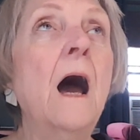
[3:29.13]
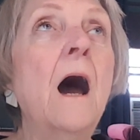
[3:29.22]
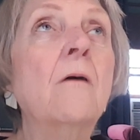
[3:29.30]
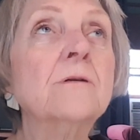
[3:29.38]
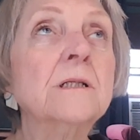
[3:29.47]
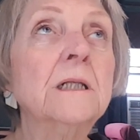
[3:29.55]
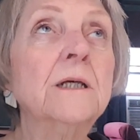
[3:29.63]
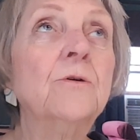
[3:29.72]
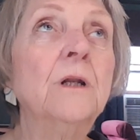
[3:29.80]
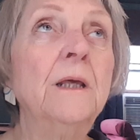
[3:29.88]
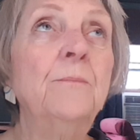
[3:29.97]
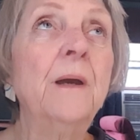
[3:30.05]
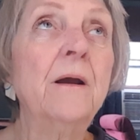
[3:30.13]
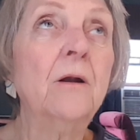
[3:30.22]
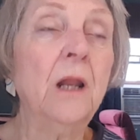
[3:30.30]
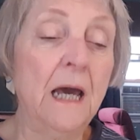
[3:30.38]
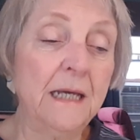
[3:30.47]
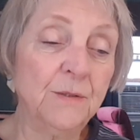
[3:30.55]
I was literally
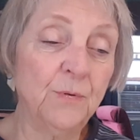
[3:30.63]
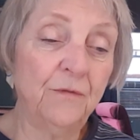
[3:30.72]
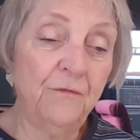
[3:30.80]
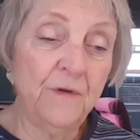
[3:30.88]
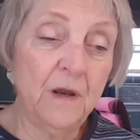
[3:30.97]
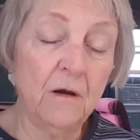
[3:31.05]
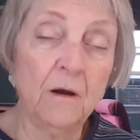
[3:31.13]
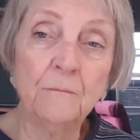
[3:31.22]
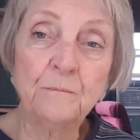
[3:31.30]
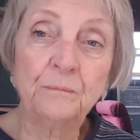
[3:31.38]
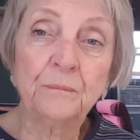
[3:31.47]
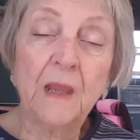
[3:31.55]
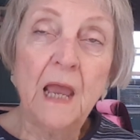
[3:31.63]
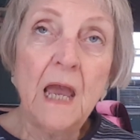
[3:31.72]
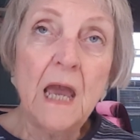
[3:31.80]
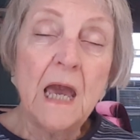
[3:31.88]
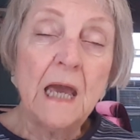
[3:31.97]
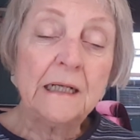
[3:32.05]
paralyzed with fear.
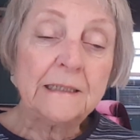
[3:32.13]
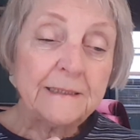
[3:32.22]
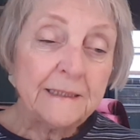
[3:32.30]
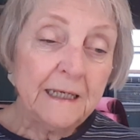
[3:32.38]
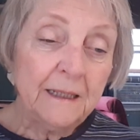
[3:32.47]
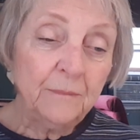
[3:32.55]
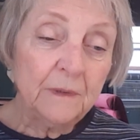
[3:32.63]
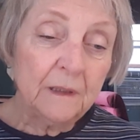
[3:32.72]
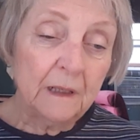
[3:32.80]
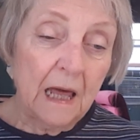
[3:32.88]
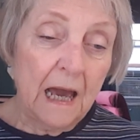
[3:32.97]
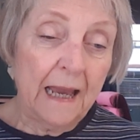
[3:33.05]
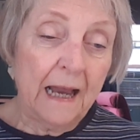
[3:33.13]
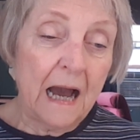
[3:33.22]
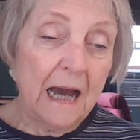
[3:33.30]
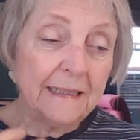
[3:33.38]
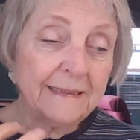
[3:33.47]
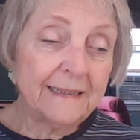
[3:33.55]
It seemed like
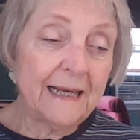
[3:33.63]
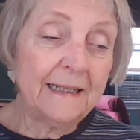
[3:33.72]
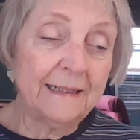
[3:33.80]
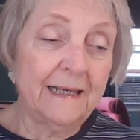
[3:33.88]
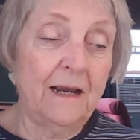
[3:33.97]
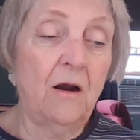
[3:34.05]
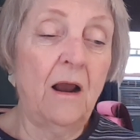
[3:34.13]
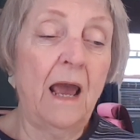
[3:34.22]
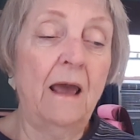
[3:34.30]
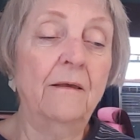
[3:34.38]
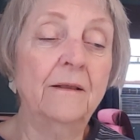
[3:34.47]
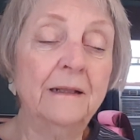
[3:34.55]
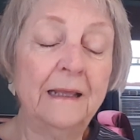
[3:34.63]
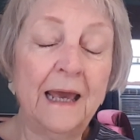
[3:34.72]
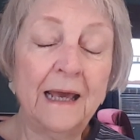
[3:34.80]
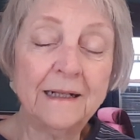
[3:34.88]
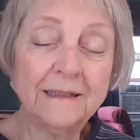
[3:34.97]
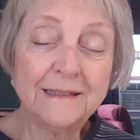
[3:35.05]
I sat there
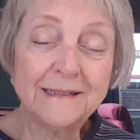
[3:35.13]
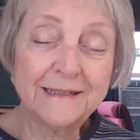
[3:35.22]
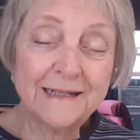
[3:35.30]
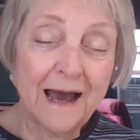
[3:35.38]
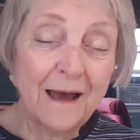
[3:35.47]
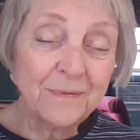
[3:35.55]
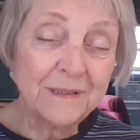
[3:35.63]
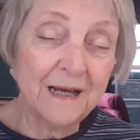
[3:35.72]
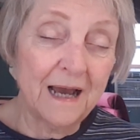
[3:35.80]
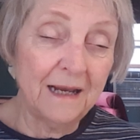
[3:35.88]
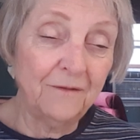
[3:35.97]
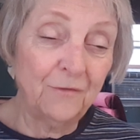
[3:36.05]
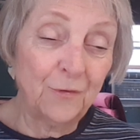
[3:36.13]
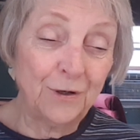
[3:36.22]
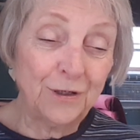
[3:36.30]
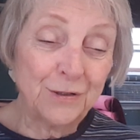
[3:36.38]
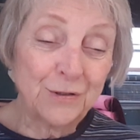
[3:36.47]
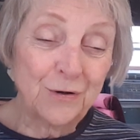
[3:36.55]
at the stop sign for an
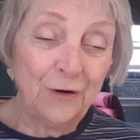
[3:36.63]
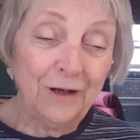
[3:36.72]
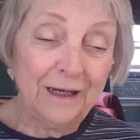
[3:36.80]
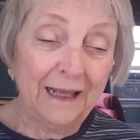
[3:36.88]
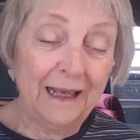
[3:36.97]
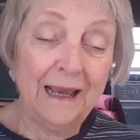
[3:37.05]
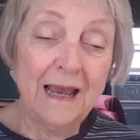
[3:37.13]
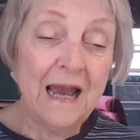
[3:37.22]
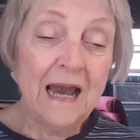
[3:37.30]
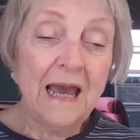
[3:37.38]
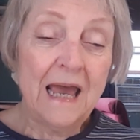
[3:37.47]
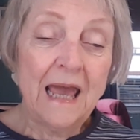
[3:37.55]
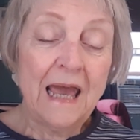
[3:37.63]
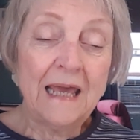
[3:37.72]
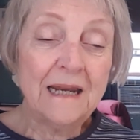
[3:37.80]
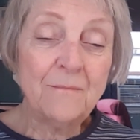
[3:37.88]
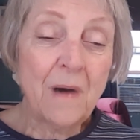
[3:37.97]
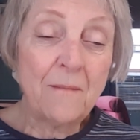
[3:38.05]
eternity.
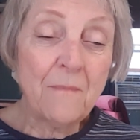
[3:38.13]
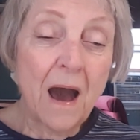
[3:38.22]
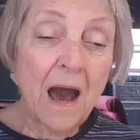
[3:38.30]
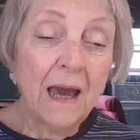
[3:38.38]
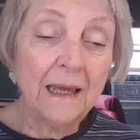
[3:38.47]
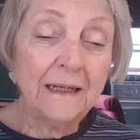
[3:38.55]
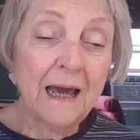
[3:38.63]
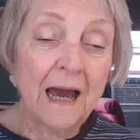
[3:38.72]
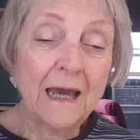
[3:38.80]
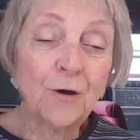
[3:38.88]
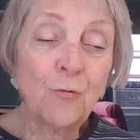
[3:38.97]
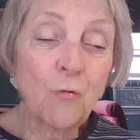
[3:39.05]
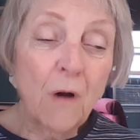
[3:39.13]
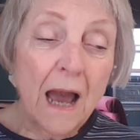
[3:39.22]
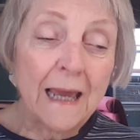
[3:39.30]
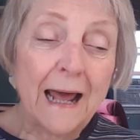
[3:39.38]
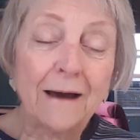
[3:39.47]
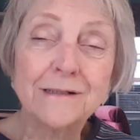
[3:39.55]
And in my mind, I
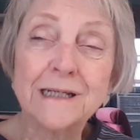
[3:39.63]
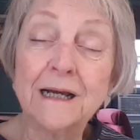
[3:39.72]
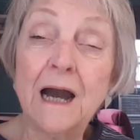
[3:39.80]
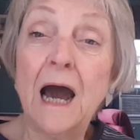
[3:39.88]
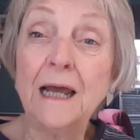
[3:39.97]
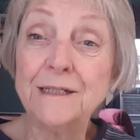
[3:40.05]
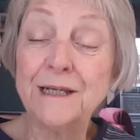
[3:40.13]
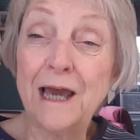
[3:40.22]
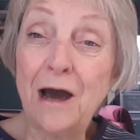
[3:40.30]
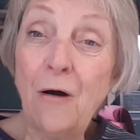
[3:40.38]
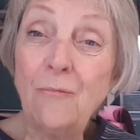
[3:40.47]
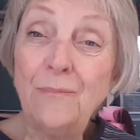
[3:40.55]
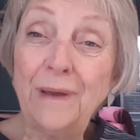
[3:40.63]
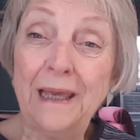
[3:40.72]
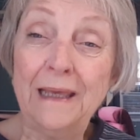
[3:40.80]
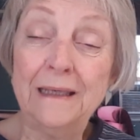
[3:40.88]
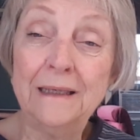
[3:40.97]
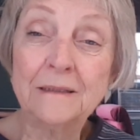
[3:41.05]
cried out to God to help me.